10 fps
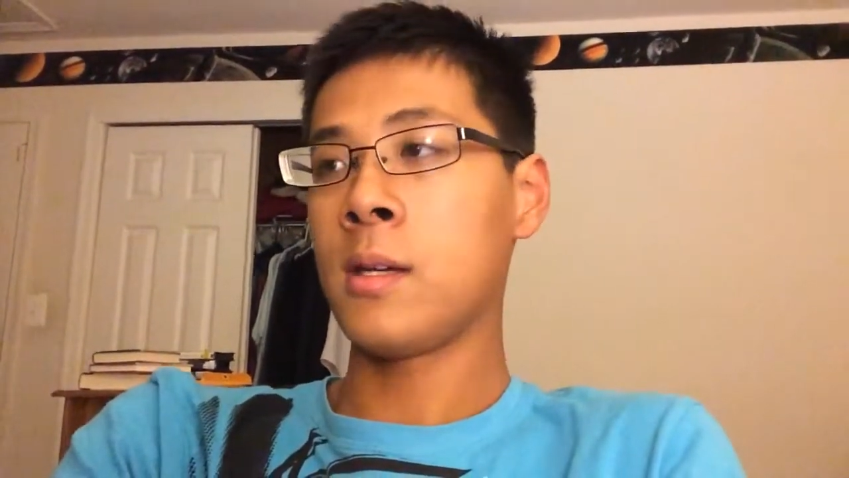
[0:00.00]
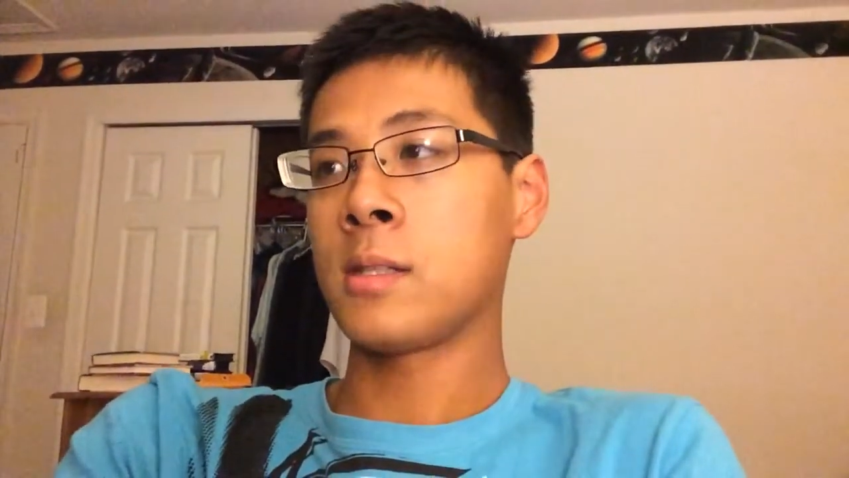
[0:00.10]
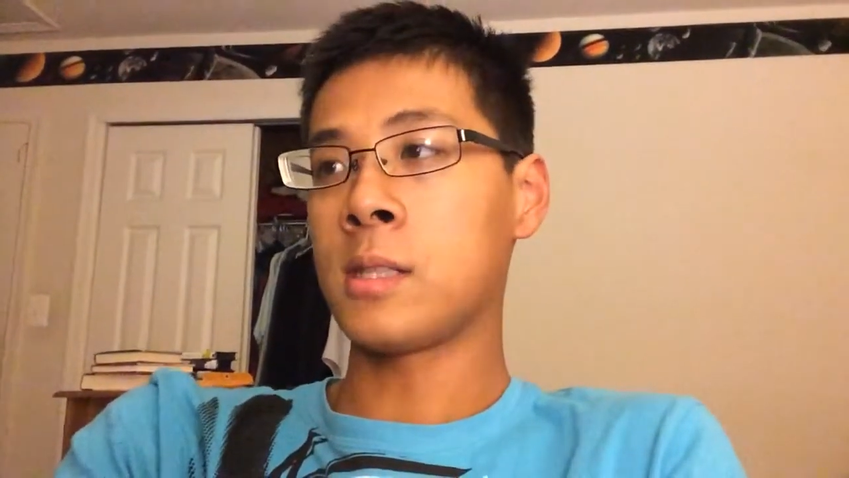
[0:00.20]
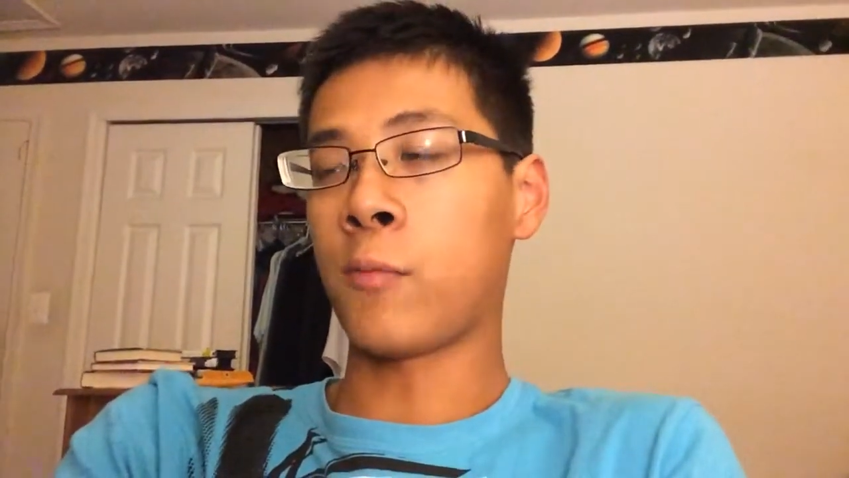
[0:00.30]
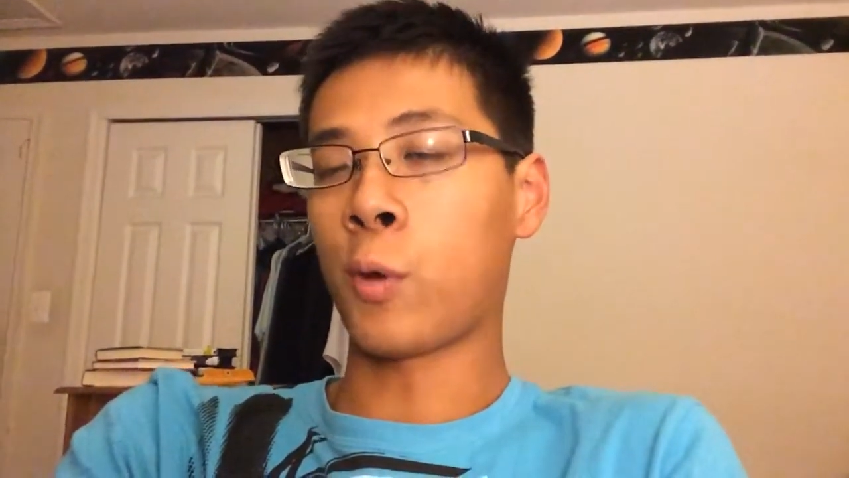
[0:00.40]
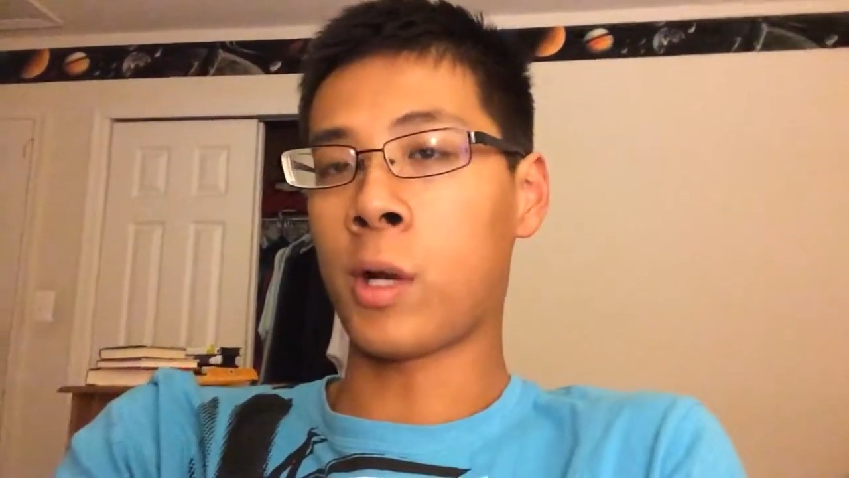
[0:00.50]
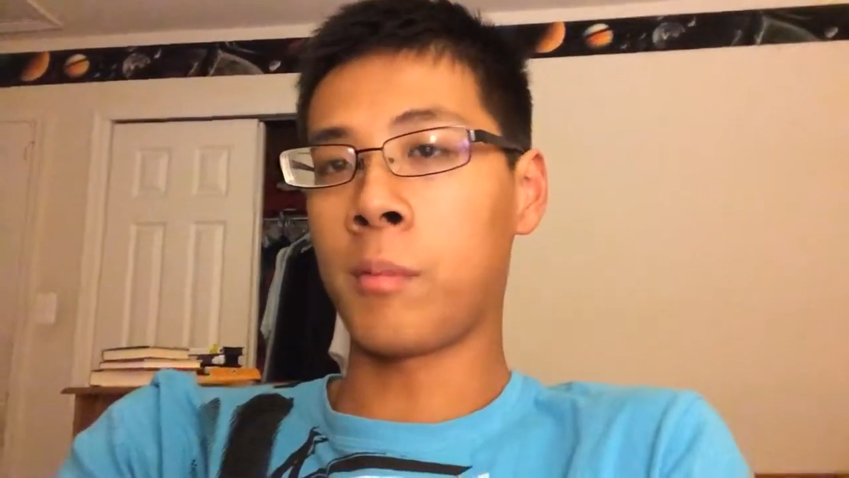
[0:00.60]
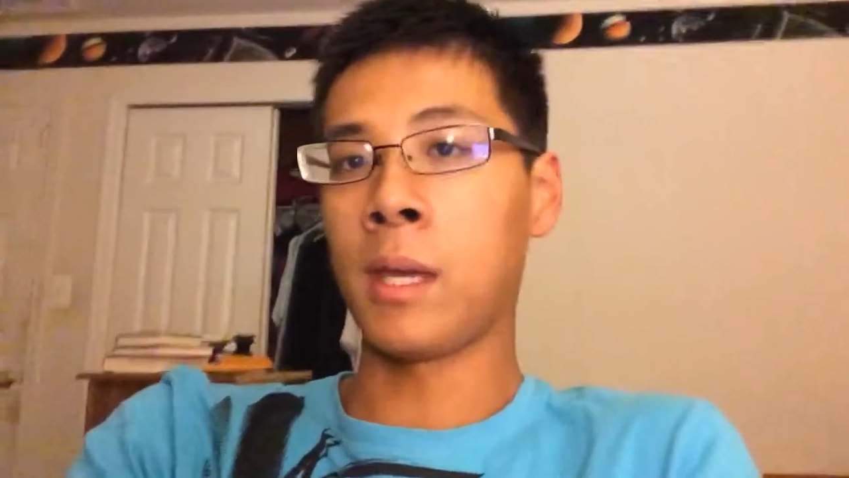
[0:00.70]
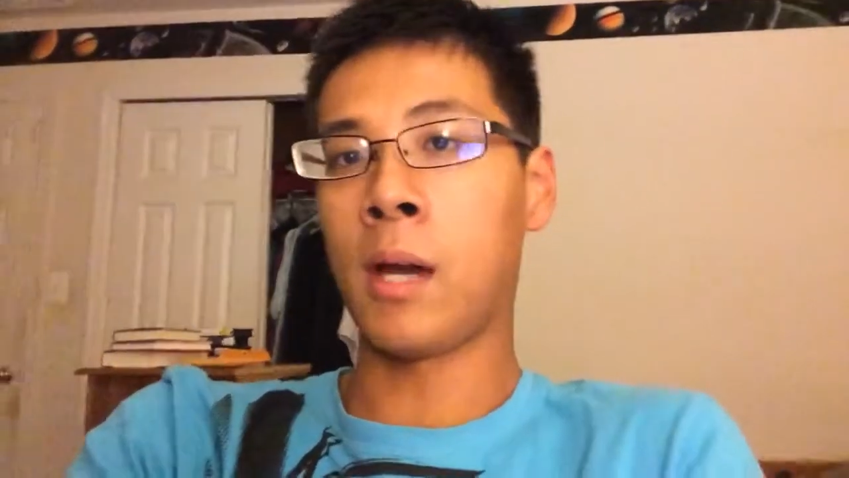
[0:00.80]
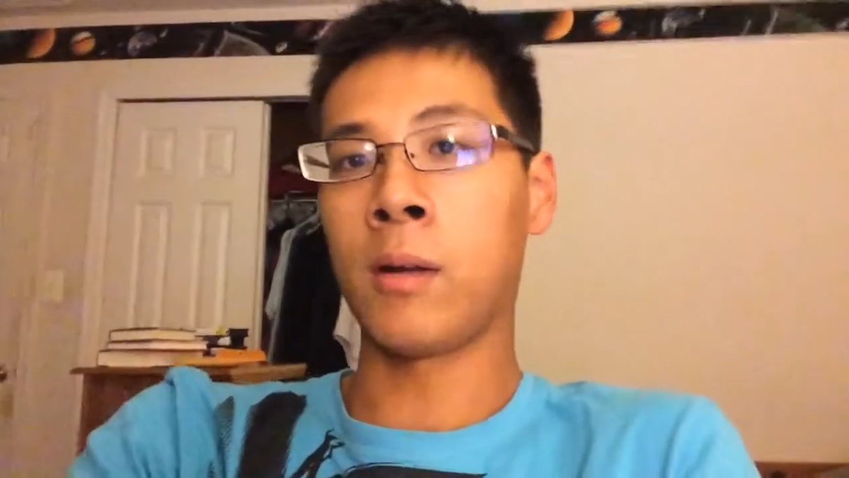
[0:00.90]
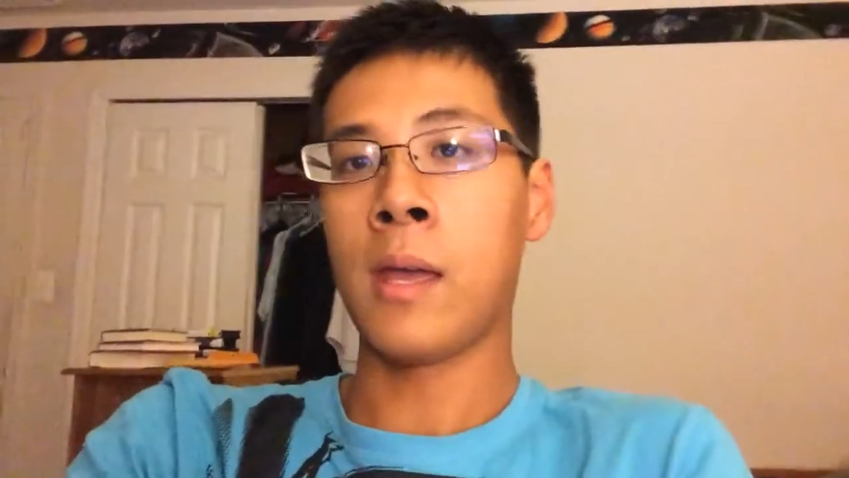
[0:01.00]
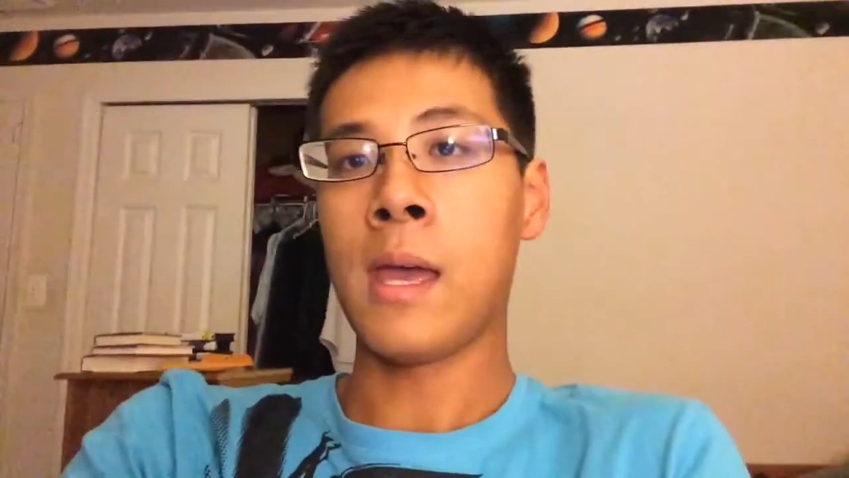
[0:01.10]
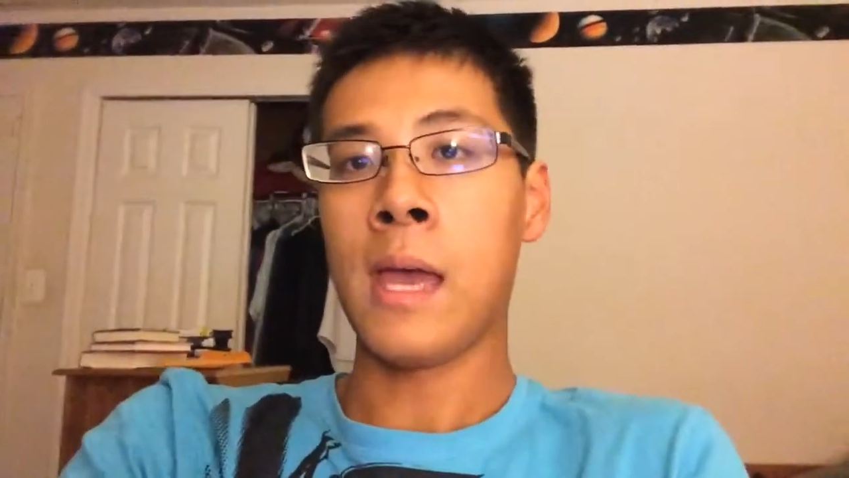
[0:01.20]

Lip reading: stuff are coming out.